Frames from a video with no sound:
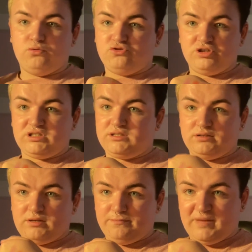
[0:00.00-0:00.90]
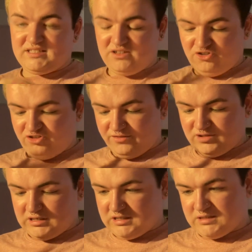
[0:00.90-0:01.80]
just message Jeffree
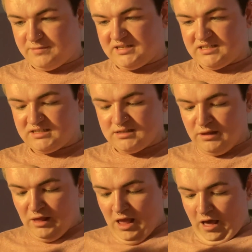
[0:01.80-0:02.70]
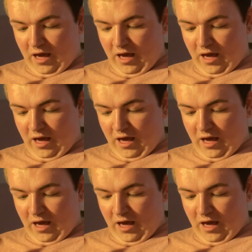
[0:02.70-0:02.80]
Star Cosmetics.